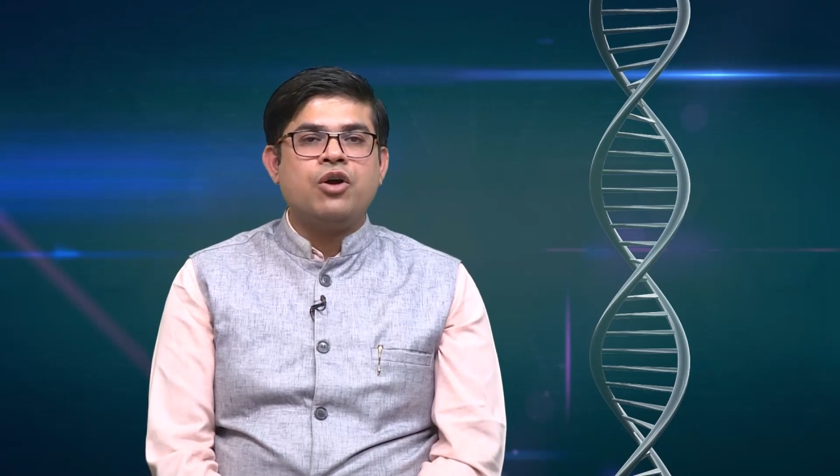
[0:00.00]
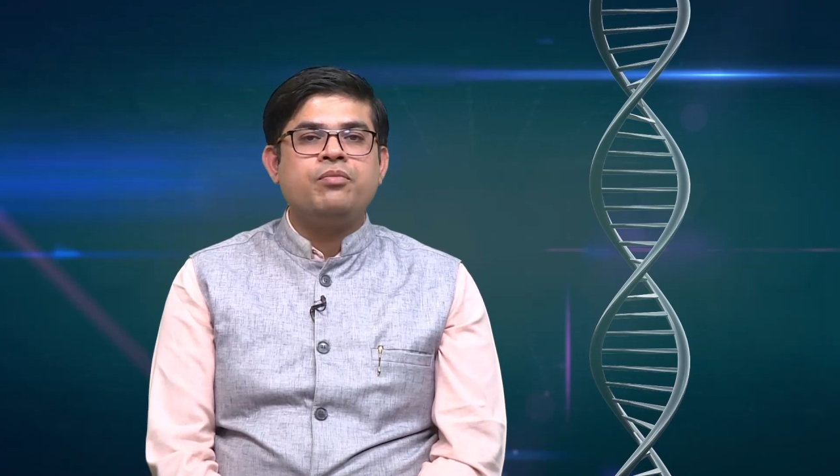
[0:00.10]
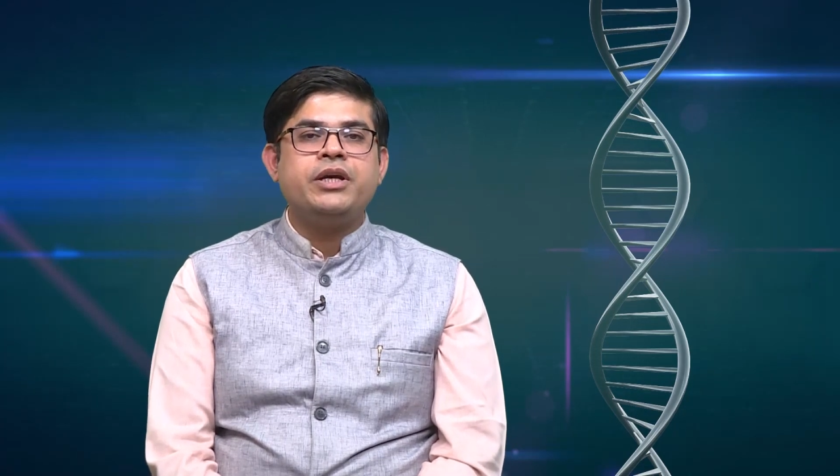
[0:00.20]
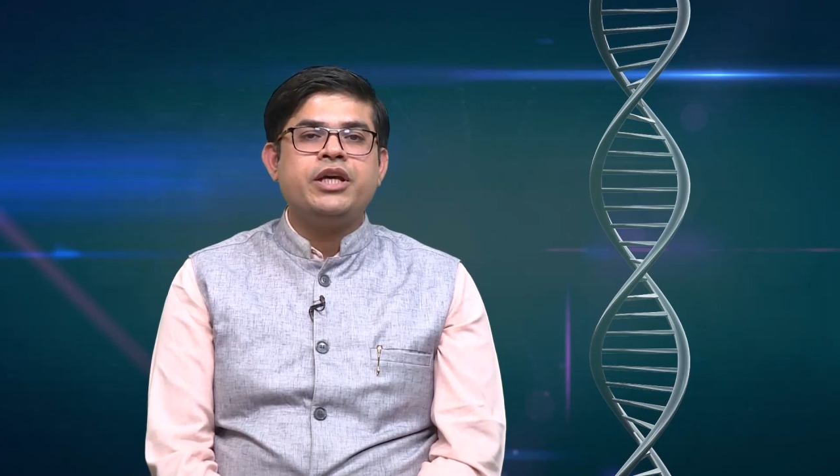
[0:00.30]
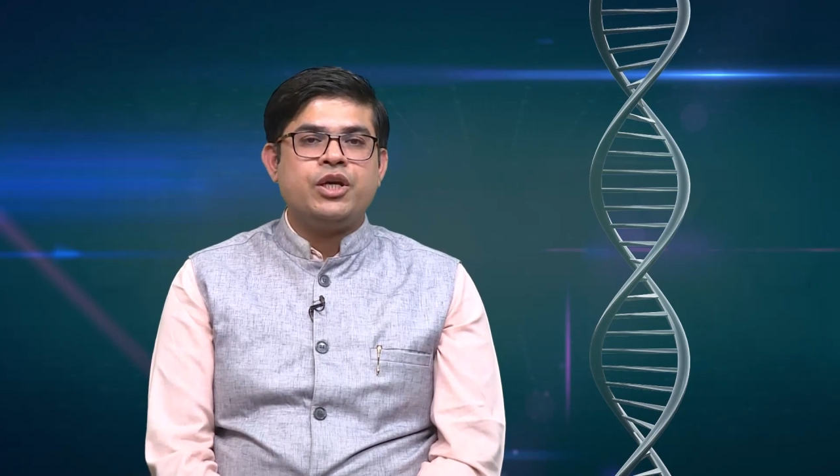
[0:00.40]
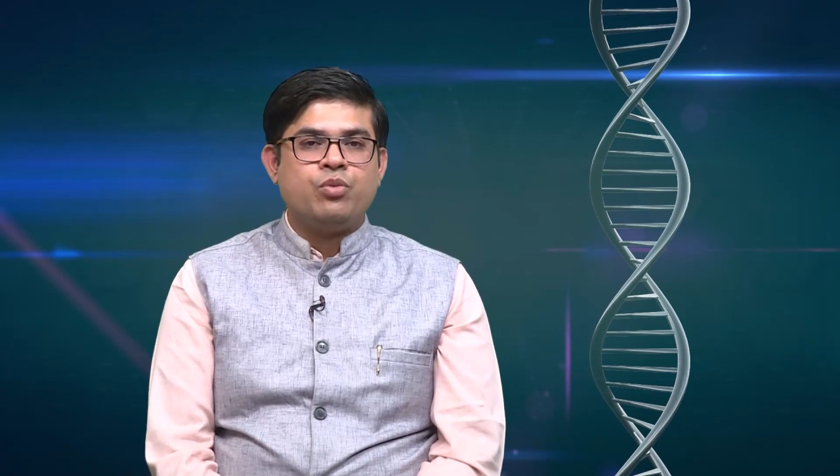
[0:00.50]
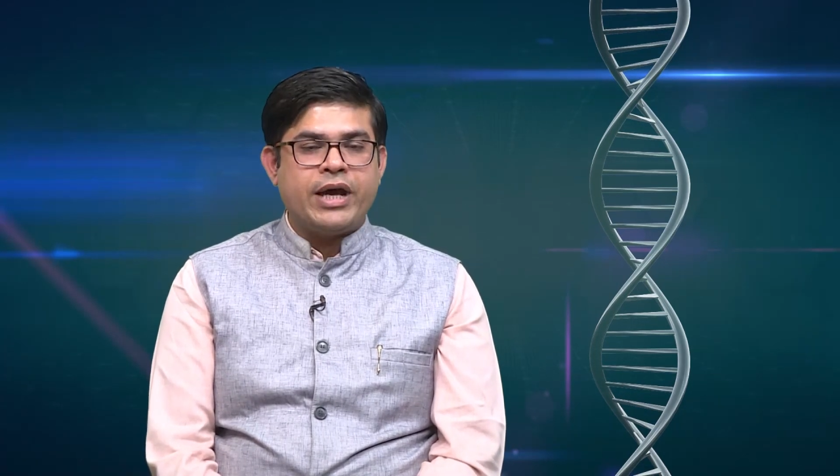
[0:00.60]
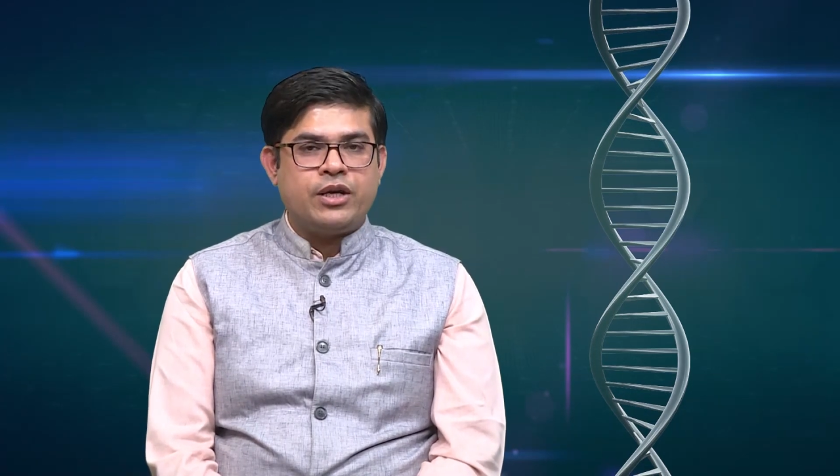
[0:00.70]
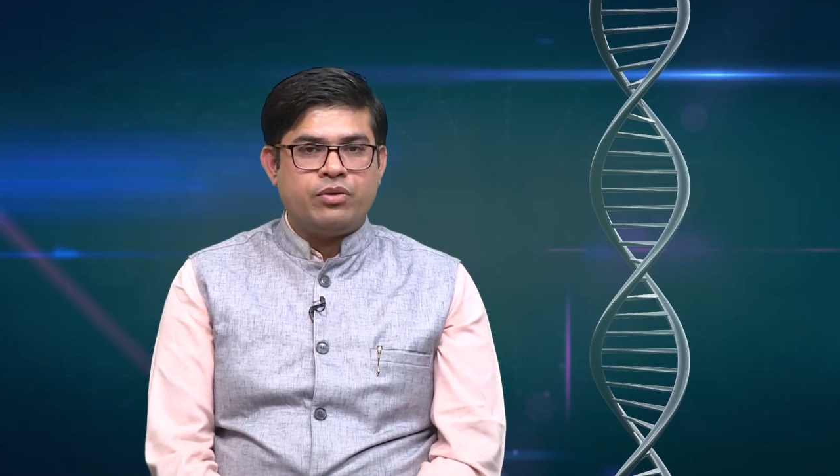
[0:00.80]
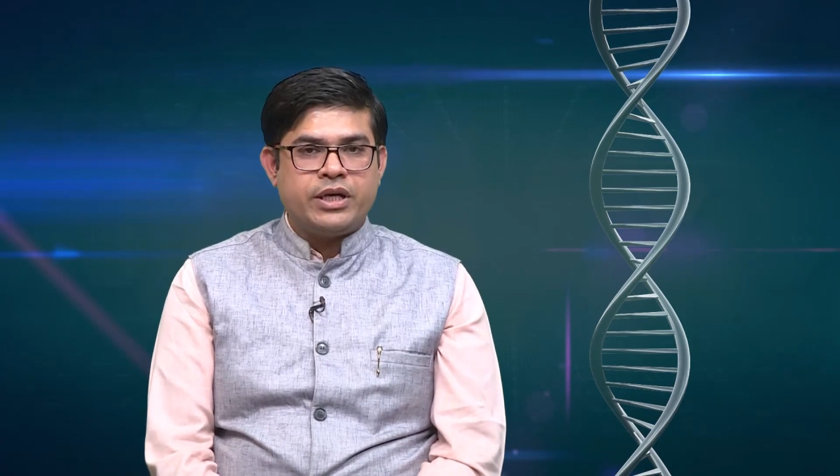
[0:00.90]
be
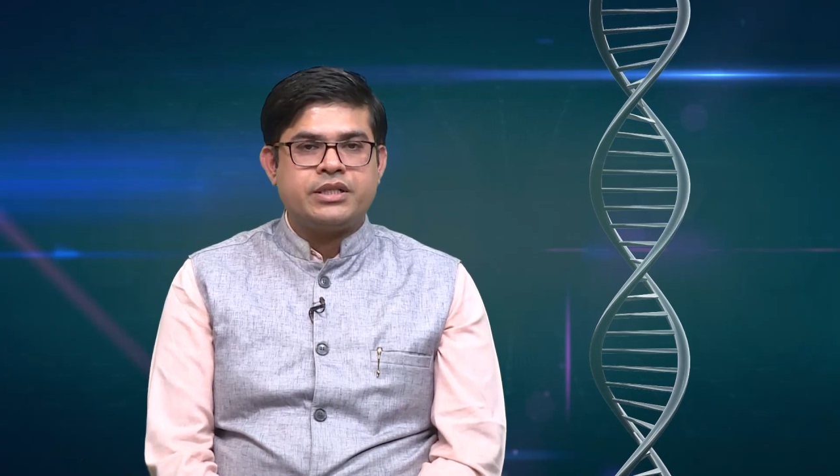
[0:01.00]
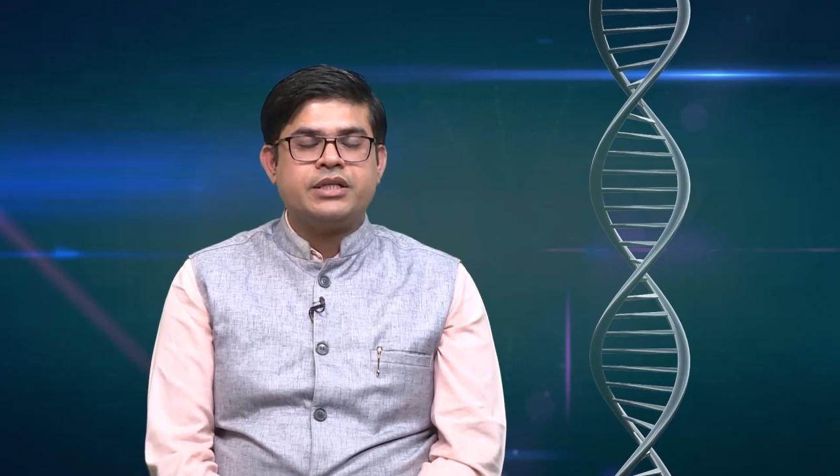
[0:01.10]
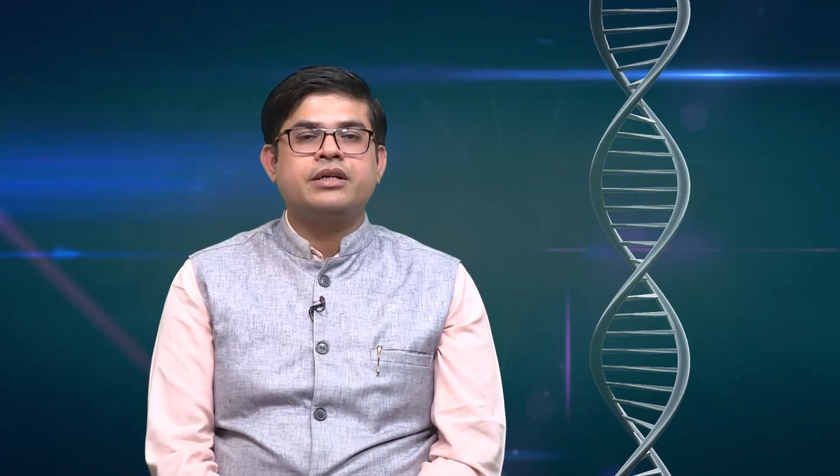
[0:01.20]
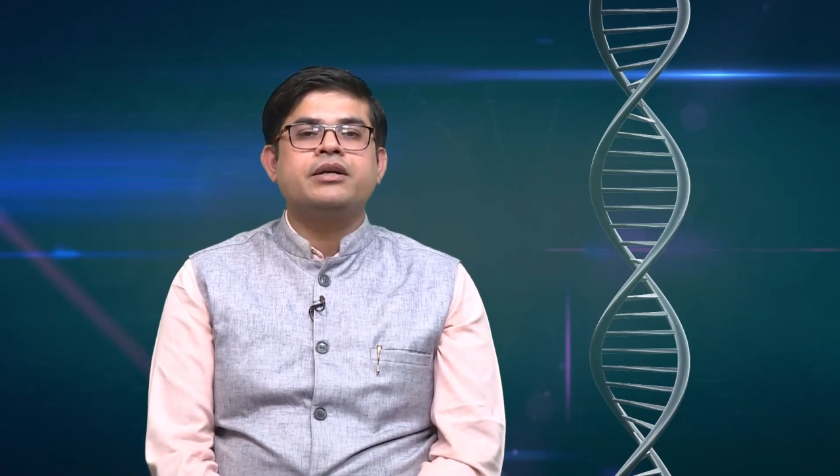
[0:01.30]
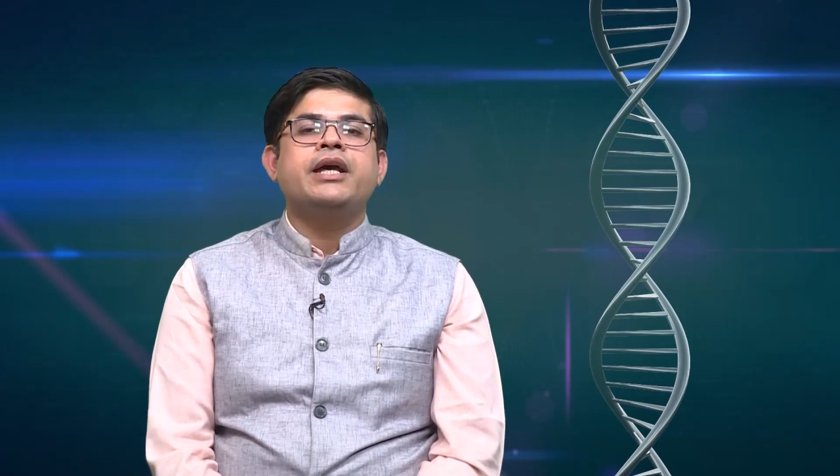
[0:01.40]
evaluated.